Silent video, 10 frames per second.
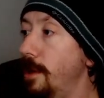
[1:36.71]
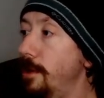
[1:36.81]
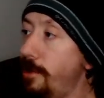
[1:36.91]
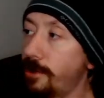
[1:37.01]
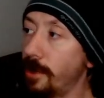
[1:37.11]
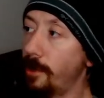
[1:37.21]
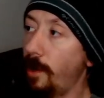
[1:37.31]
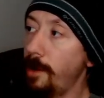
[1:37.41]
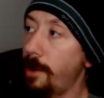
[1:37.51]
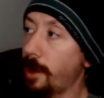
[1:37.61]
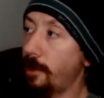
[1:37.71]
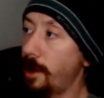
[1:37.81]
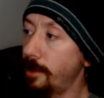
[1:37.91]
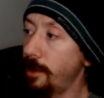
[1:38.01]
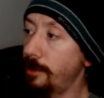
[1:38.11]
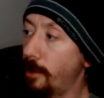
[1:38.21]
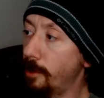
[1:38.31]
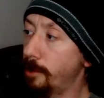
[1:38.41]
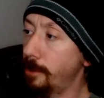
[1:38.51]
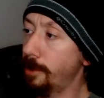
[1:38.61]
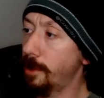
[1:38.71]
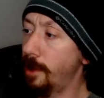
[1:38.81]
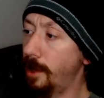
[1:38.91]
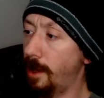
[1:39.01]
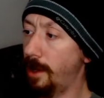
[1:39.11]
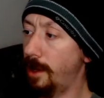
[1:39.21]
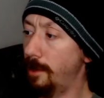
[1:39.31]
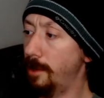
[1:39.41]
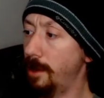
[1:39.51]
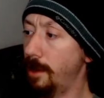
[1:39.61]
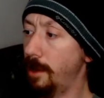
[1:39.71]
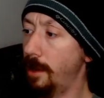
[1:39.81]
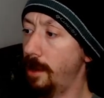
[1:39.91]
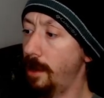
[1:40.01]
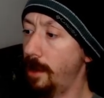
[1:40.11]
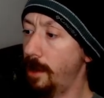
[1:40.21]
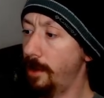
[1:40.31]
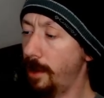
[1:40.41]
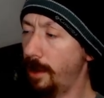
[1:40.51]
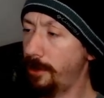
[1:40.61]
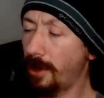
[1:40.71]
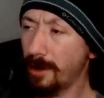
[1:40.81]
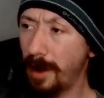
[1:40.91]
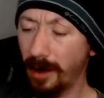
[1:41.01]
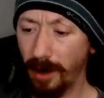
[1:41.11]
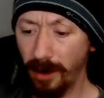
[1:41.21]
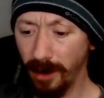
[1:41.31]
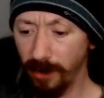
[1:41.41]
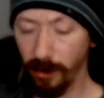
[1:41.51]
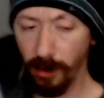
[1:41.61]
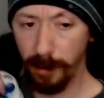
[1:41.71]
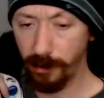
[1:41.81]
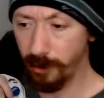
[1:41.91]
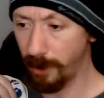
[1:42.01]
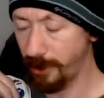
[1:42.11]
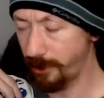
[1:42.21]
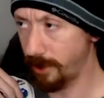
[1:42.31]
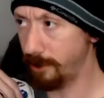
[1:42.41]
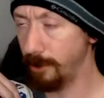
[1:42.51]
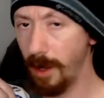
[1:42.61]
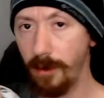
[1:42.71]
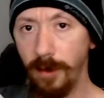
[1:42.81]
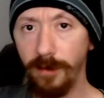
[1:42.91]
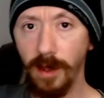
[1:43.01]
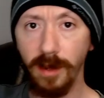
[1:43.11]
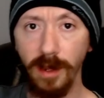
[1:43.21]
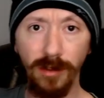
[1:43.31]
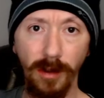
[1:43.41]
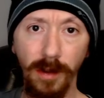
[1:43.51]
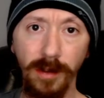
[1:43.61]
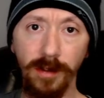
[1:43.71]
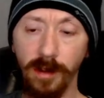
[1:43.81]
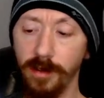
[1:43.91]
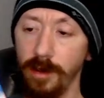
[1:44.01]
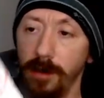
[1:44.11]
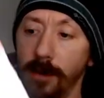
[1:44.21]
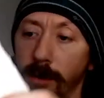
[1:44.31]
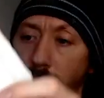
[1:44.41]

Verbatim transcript: just on the white background in the photo booth. Um, the dark background gets a little bit too much um, light reflecting, so it just doesn't look